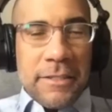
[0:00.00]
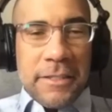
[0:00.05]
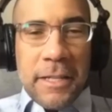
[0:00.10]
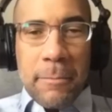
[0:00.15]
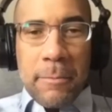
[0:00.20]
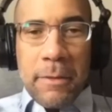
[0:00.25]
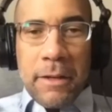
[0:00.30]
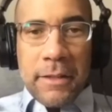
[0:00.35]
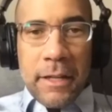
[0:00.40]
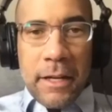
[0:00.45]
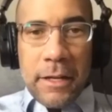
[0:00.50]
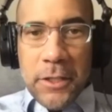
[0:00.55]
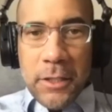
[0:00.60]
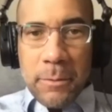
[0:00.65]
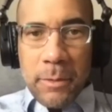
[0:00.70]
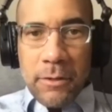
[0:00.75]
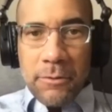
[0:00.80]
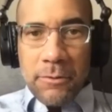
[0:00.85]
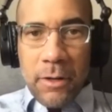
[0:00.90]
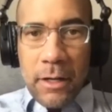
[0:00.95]
seem like that should
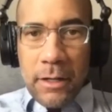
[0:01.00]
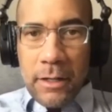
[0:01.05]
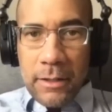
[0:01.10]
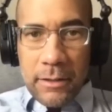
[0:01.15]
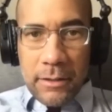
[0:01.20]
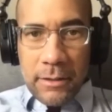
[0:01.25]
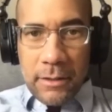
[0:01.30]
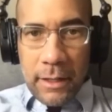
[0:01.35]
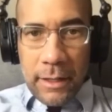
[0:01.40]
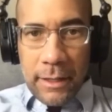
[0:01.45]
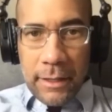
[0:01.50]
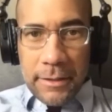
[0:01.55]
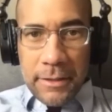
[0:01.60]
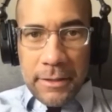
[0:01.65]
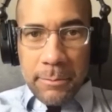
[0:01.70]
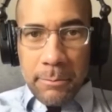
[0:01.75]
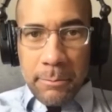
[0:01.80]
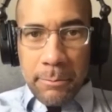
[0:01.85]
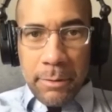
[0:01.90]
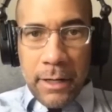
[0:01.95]
be rocket science,
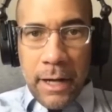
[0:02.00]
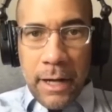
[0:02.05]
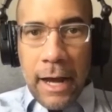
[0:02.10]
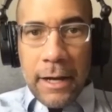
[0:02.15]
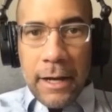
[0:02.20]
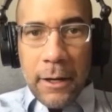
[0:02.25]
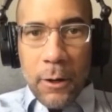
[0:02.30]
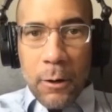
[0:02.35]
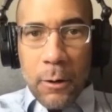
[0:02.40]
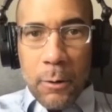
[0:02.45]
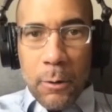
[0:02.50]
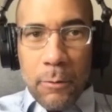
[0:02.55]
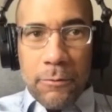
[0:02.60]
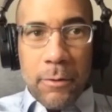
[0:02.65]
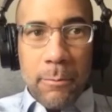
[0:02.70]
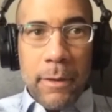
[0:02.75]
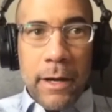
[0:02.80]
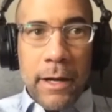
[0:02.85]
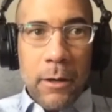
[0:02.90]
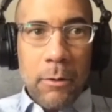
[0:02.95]
but I know from
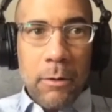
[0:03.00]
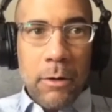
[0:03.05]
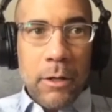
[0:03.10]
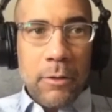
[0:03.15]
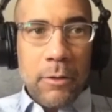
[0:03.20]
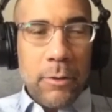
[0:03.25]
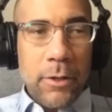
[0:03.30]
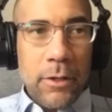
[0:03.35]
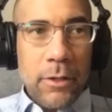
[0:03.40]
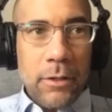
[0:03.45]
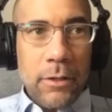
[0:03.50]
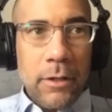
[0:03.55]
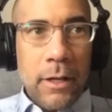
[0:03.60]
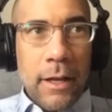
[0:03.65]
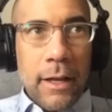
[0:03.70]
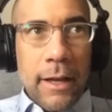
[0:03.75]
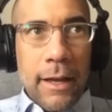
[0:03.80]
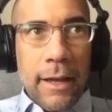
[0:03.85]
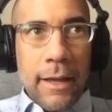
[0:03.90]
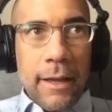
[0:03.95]
my own career
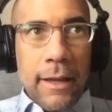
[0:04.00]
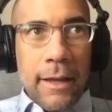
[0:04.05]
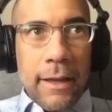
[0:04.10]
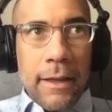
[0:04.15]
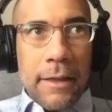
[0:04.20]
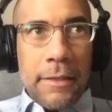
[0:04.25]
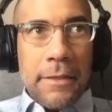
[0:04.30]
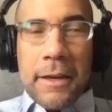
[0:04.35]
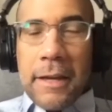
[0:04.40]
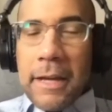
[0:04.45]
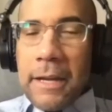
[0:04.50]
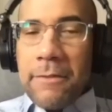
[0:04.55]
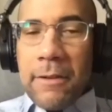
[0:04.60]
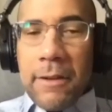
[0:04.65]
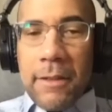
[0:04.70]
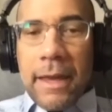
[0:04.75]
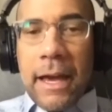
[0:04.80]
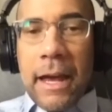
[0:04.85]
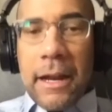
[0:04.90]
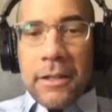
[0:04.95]
that even
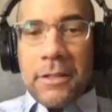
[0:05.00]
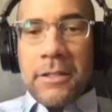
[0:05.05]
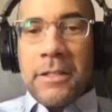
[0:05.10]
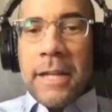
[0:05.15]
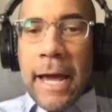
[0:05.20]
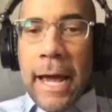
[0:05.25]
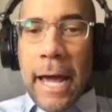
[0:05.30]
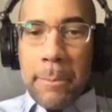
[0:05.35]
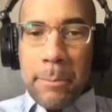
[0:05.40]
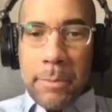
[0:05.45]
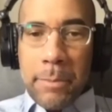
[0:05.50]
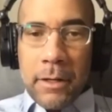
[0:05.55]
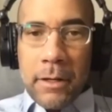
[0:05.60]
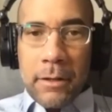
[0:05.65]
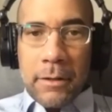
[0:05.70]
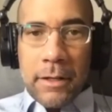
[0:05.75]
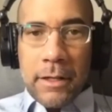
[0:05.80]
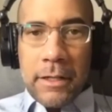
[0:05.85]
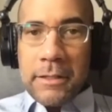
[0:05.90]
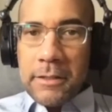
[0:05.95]
that doesn't happen
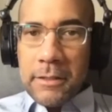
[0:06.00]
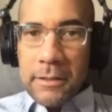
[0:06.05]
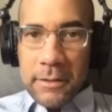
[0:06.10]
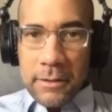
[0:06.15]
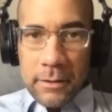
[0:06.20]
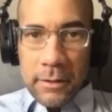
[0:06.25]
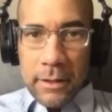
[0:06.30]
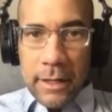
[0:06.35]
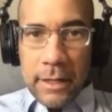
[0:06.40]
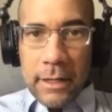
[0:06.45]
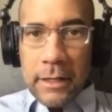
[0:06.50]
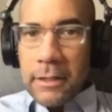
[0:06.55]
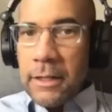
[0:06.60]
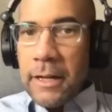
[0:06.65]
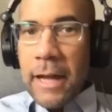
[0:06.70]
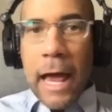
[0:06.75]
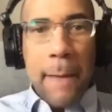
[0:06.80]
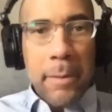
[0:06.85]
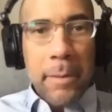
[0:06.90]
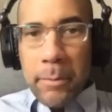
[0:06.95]
consistently. And it didn't
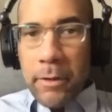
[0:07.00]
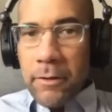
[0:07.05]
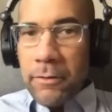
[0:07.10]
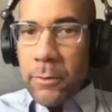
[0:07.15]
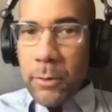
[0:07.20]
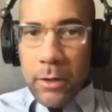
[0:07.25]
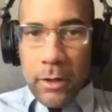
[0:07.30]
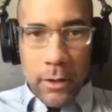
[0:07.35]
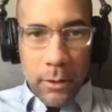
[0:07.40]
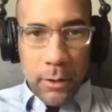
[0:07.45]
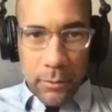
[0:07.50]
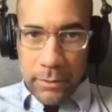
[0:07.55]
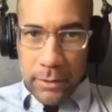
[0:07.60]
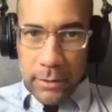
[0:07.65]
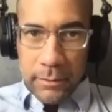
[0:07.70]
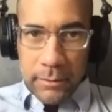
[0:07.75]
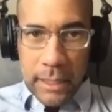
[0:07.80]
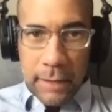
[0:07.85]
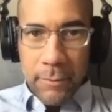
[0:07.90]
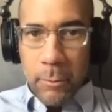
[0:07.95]
happen before COVID.
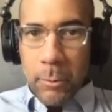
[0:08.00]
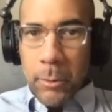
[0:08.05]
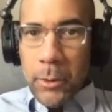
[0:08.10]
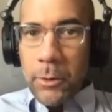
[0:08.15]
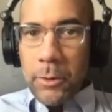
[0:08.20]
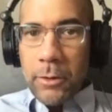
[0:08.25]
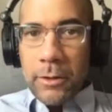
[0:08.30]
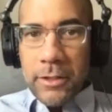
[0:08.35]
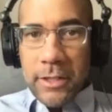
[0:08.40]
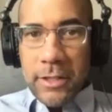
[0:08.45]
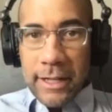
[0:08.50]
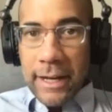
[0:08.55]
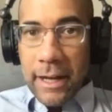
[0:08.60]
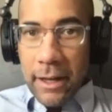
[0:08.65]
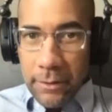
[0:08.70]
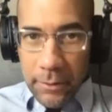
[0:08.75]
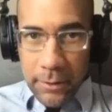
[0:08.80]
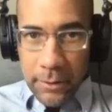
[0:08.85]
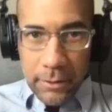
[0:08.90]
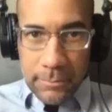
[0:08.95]
Even when you're
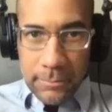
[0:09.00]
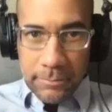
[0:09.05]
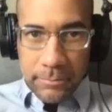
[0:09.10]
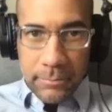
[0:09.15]
together,